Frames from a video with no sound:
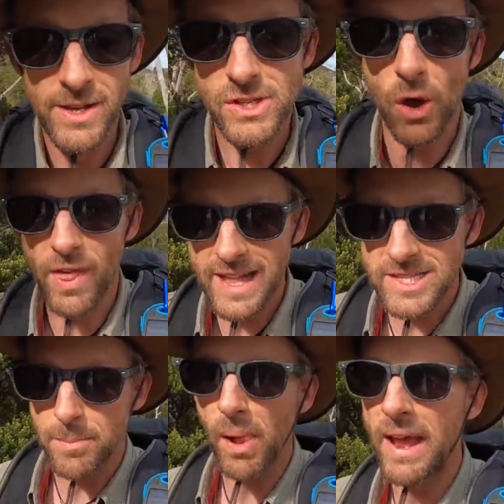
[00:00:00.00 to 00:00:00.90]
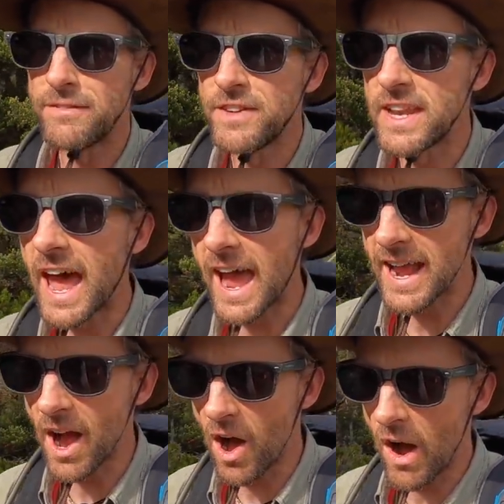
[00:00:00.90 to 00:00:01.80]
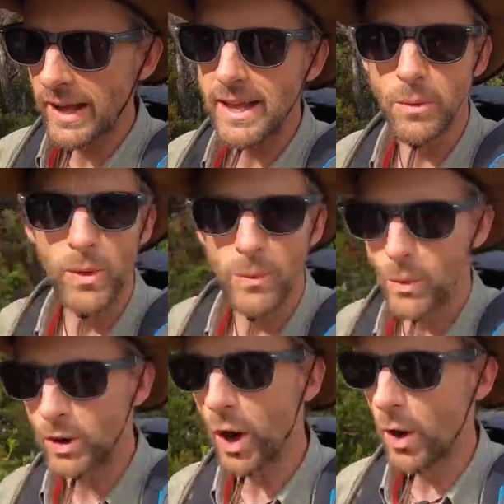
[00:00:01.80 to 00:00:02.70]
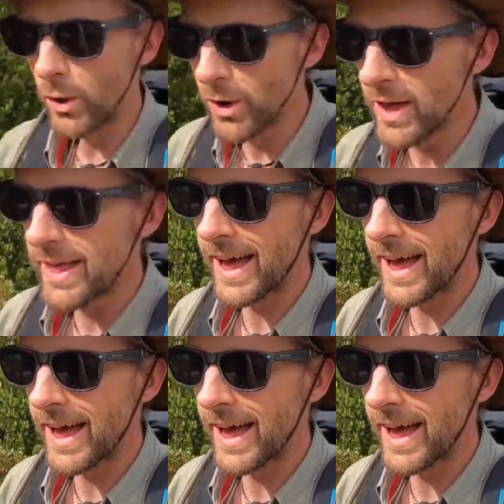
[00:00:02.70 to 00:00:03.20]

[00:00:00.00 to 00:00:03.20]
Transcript: So that's the plan for today. Hiking we will go.